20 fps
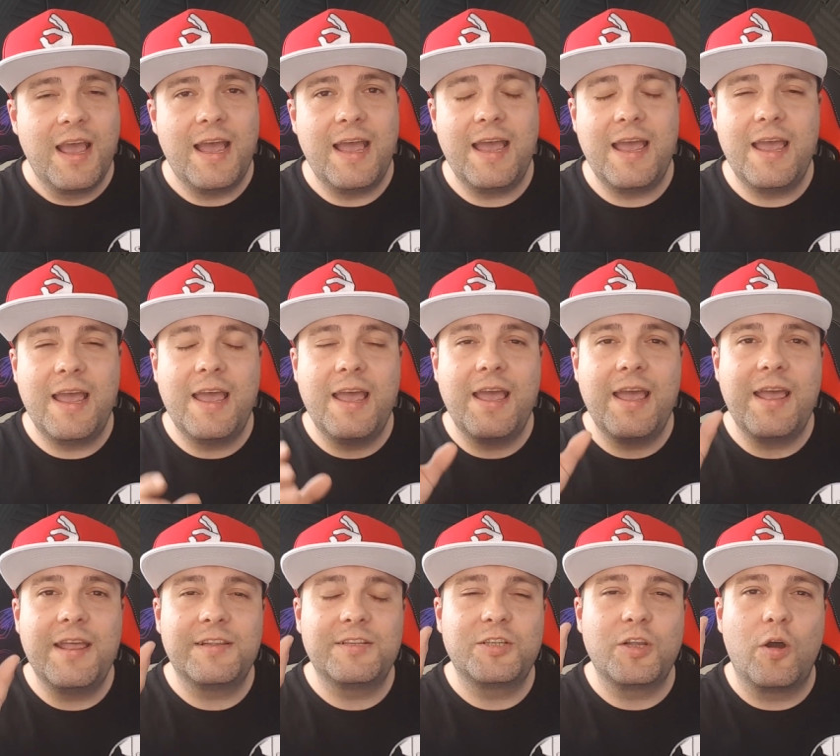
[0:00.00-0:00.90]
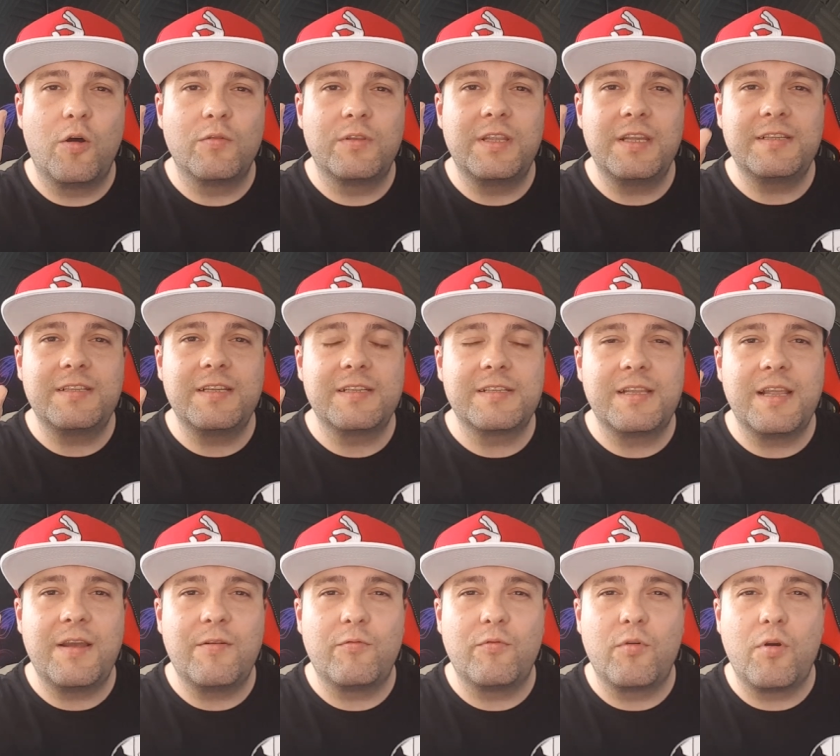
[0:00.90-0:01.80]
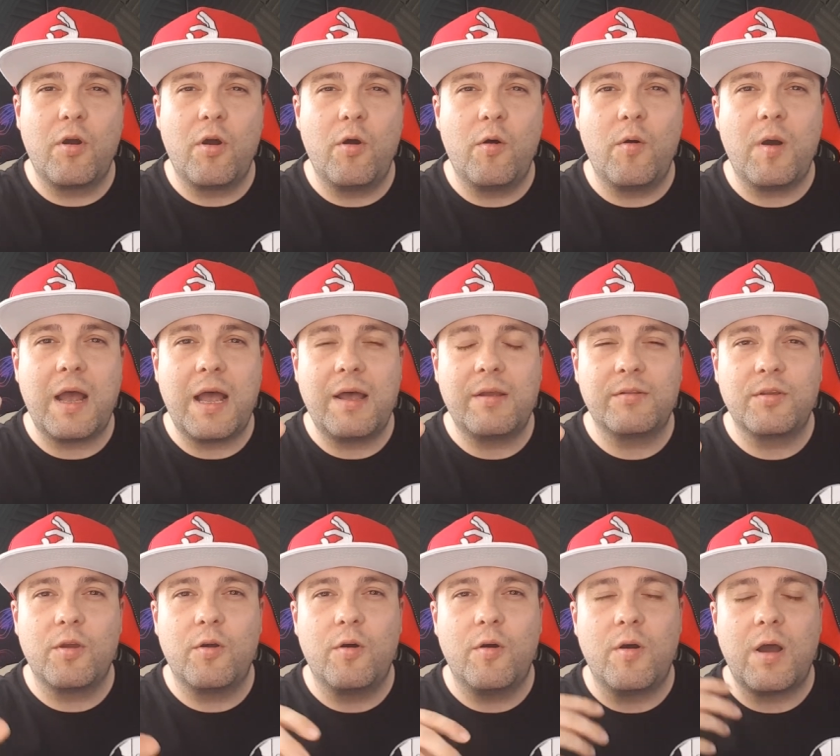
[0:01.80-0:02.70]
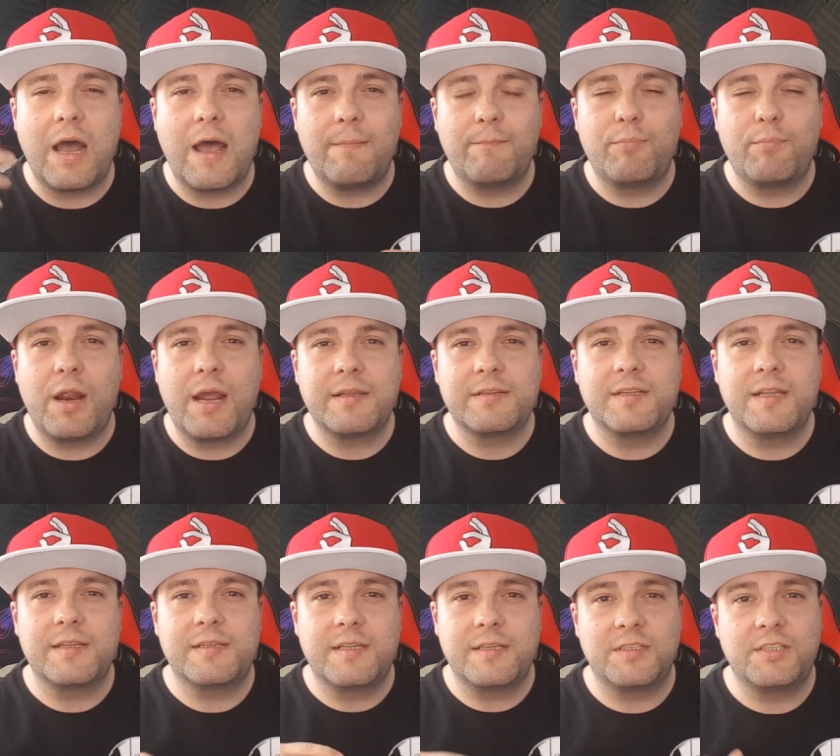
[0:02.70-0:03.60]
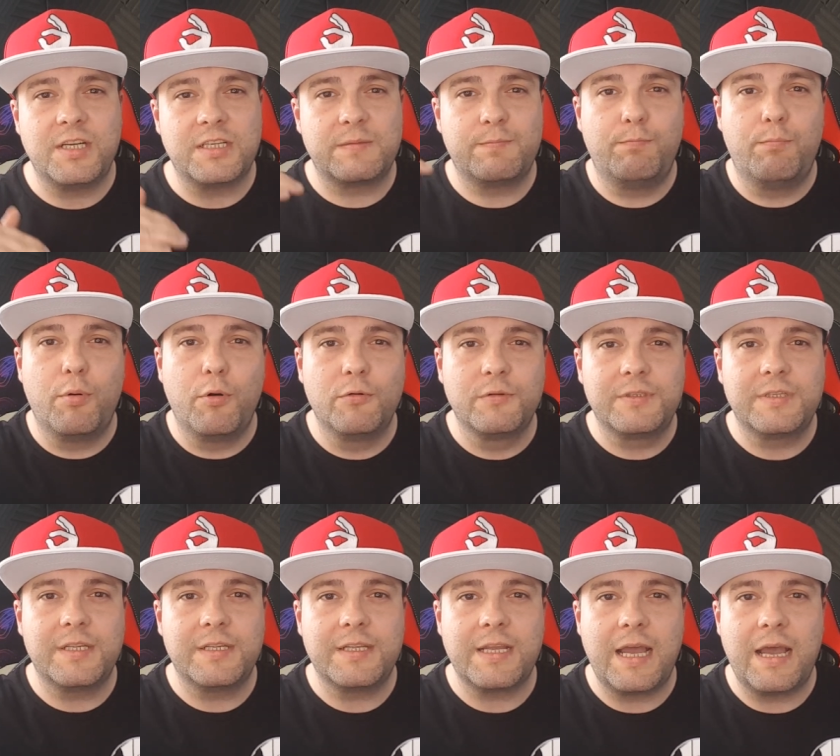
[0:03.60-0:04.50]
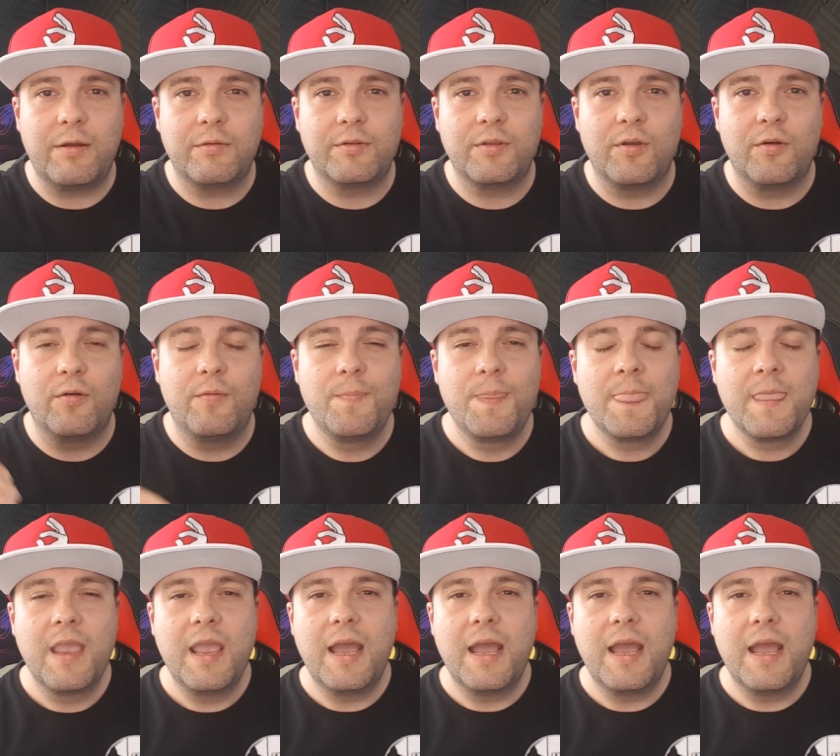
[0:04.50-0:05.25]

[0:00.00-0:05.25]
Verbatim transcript: Uh, so this is the raw audio, unprocessed, just boosted audio.